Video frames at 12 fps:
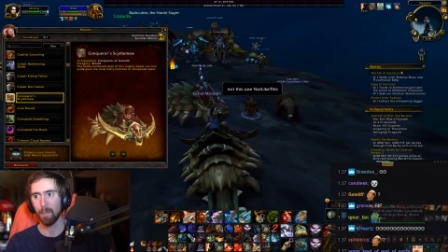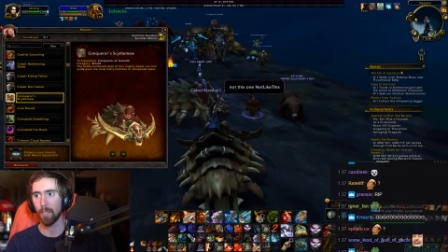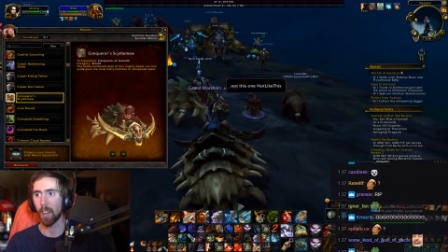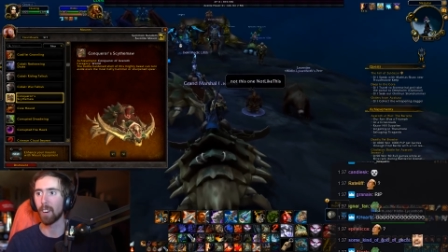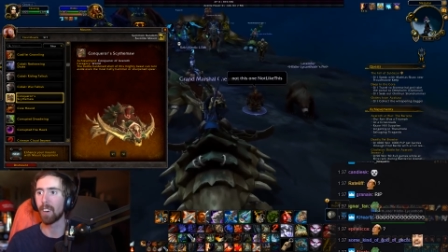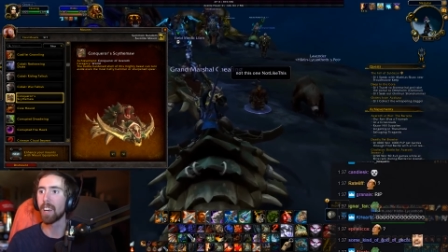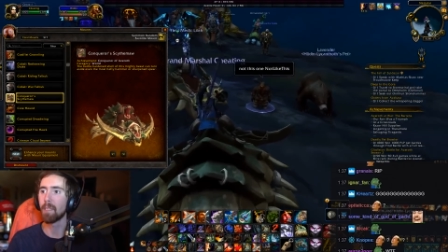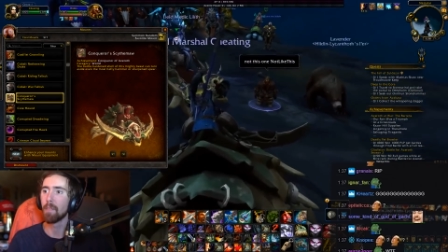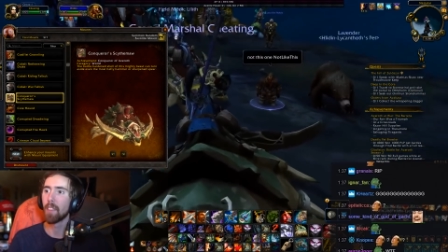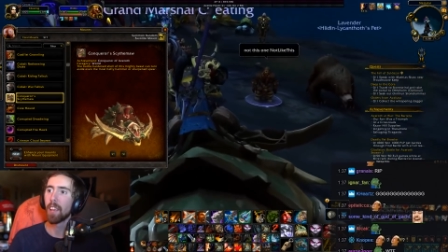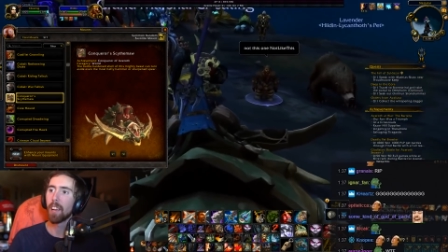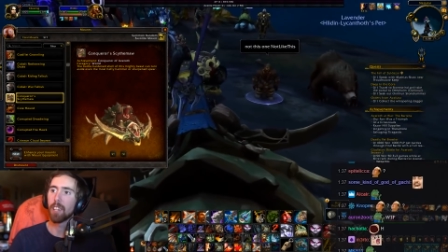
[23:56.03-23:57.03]
All right.
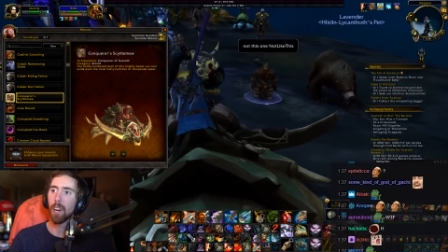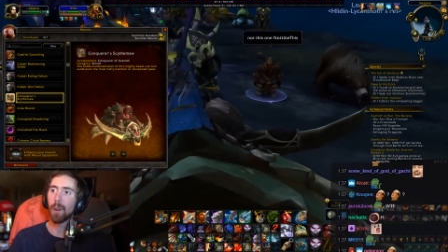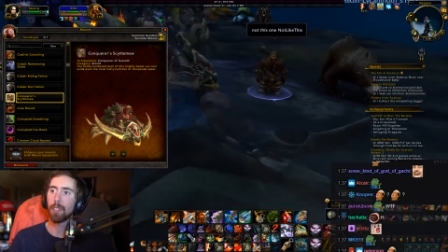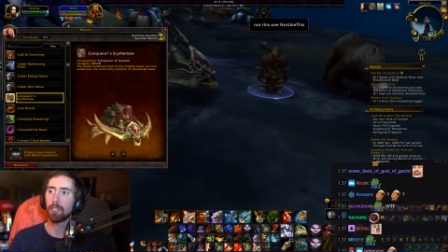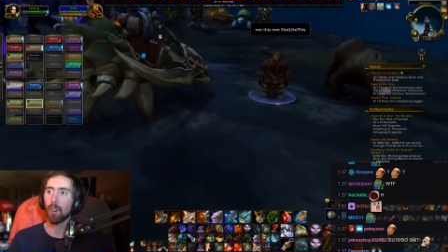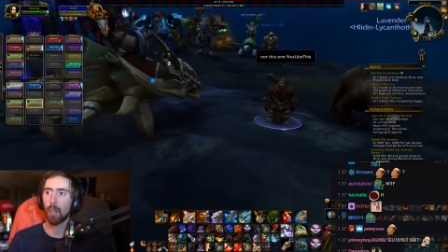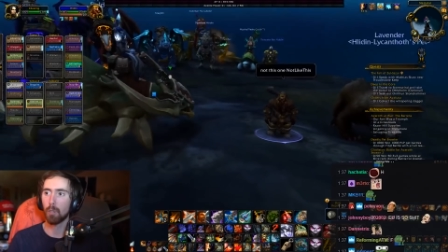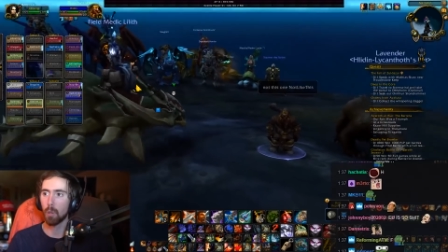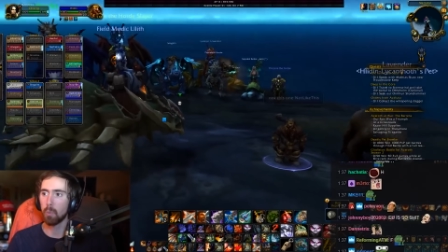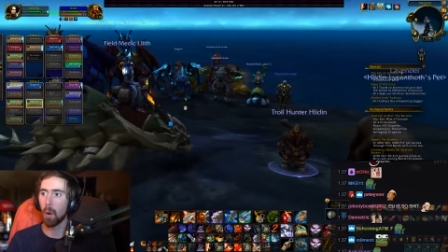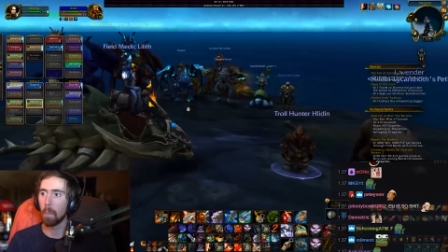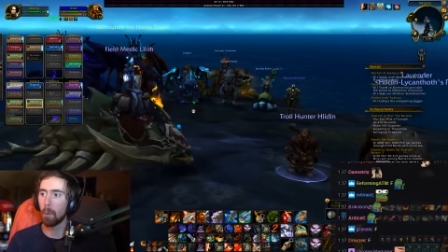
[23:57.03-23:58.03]
Lilith starts with
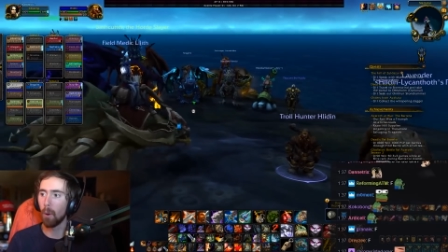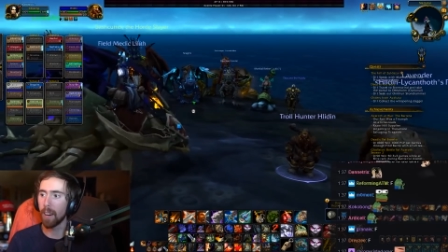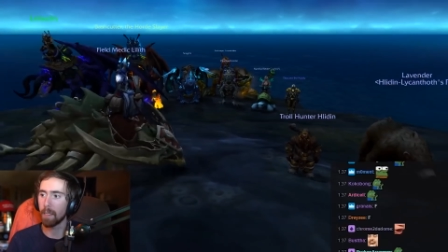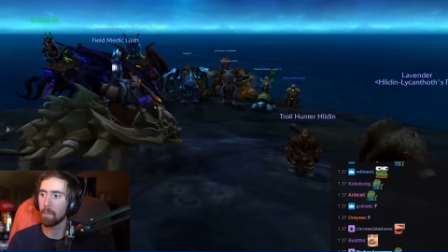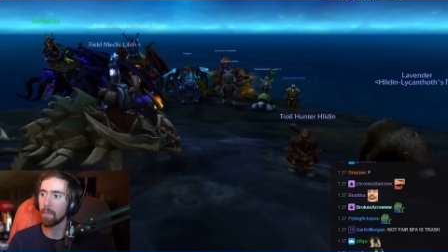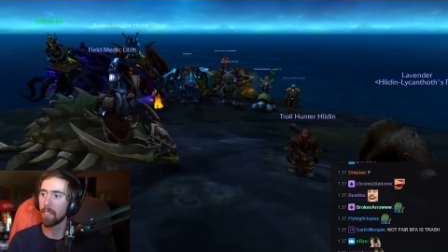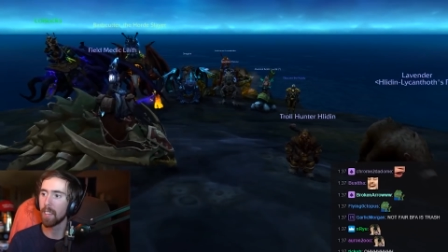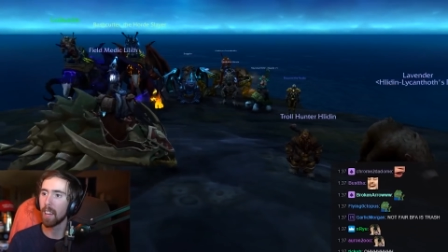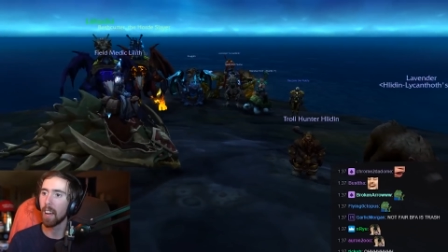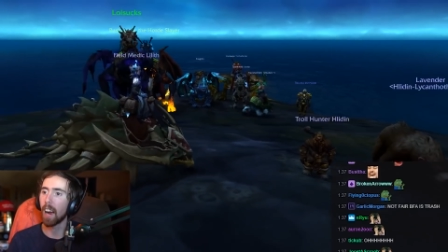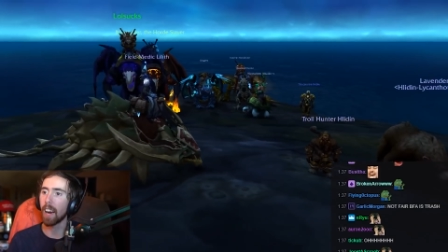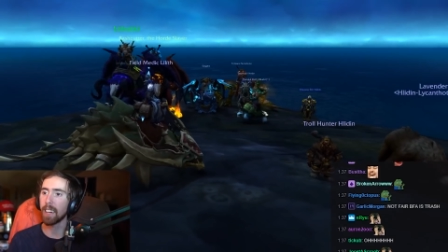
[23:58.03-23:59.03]
one point.
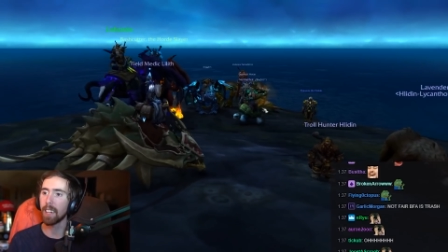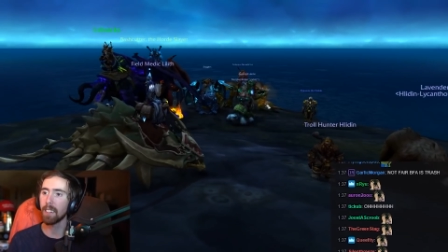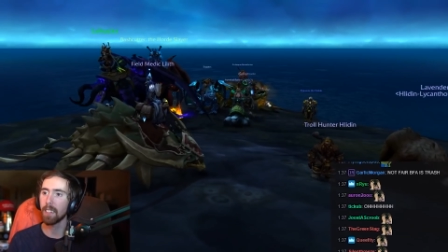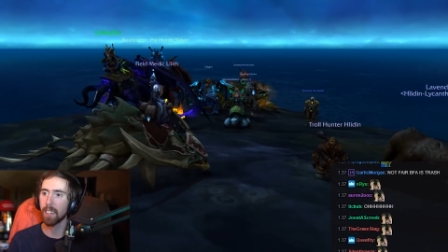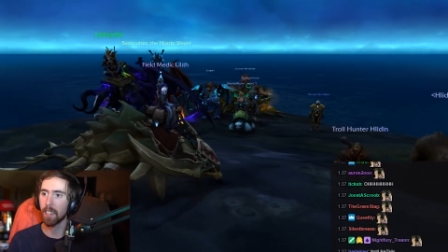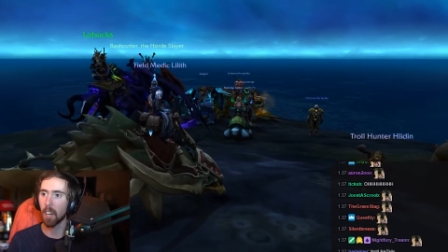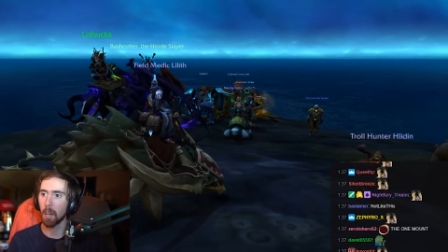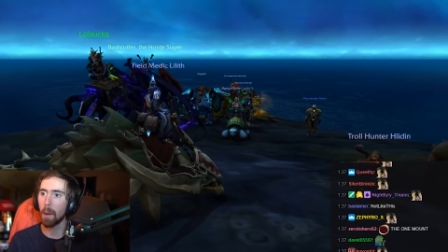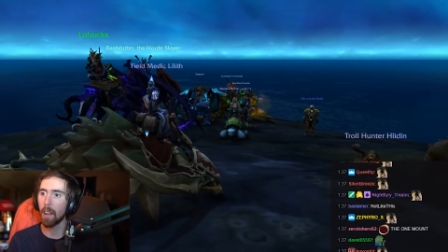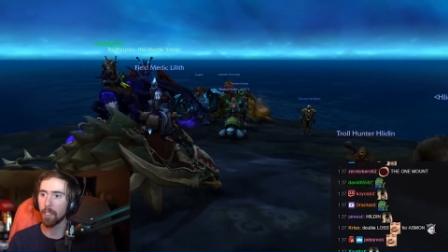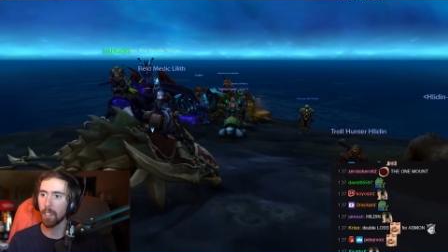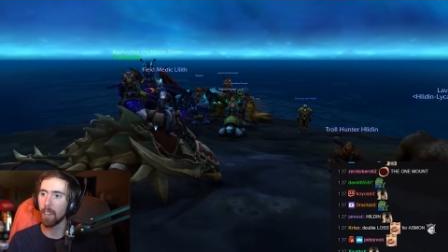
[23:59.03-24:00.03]
Hyden, get on a
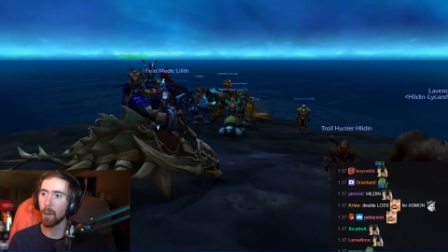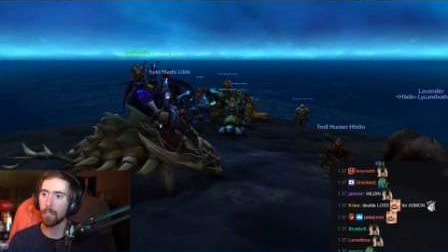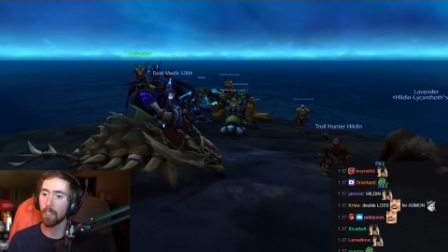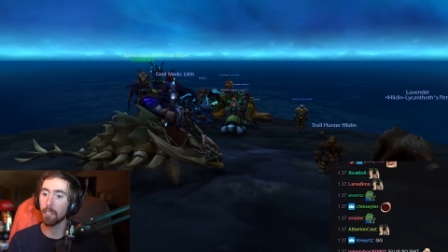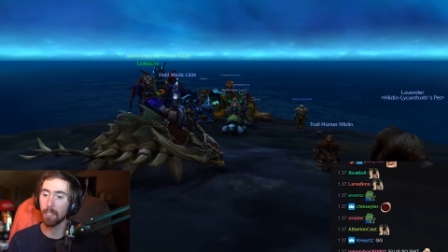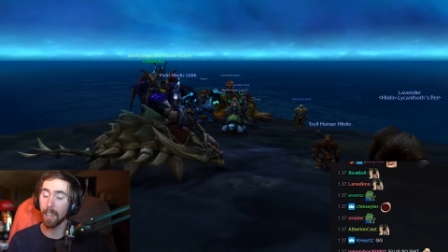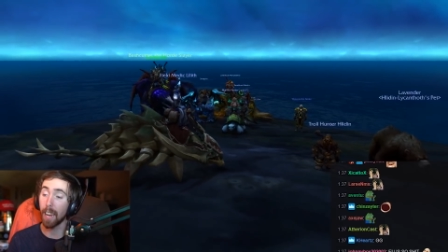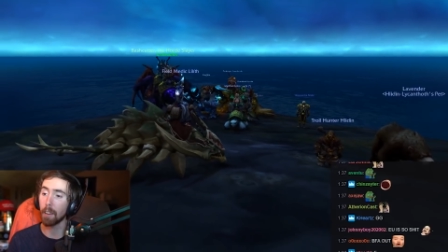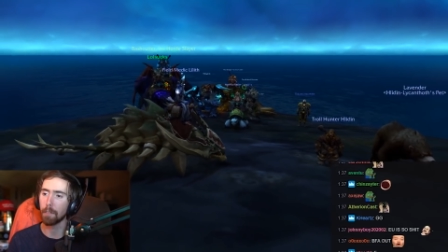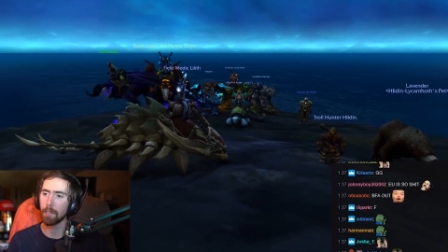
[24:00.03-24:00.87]
mount that Lilith doesn't have.